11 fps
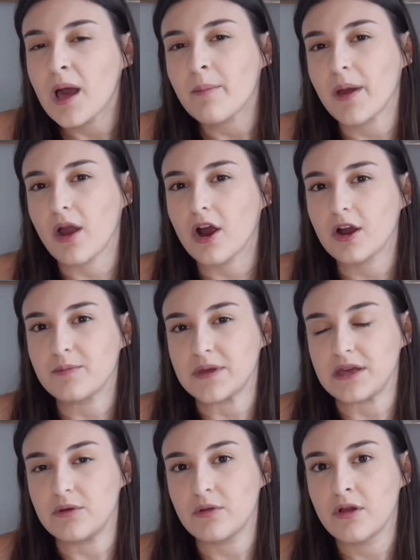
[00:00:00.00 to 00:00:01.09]
My
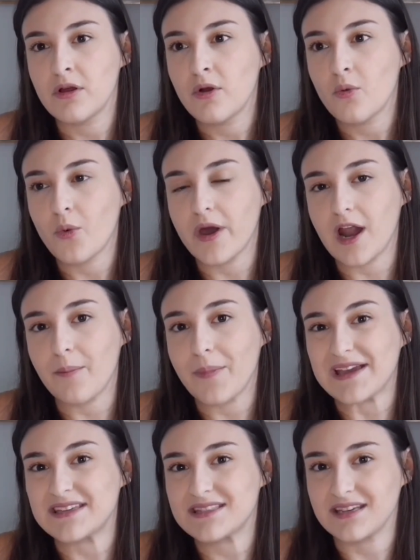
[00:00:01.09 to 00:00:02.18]
heartbeat went up by
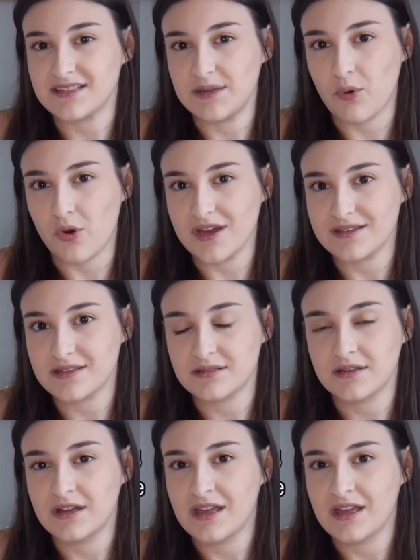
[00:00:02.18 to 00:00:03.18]
60 points.